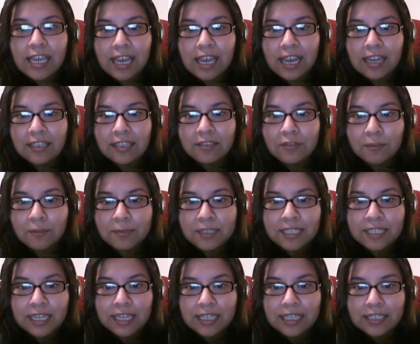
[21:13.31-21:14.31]
at his
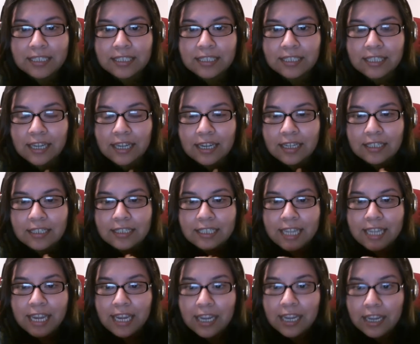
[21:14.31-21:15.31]
website, uh,
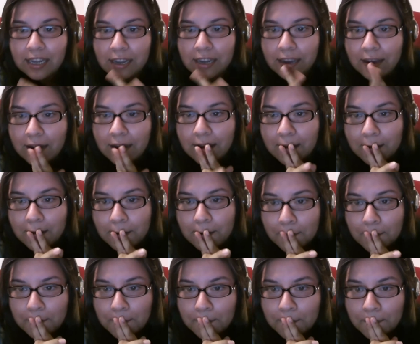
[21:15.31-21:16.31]
saying,
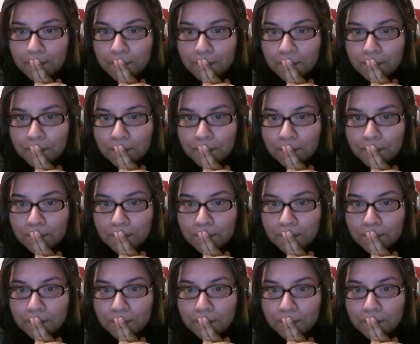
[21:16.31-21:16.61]
um,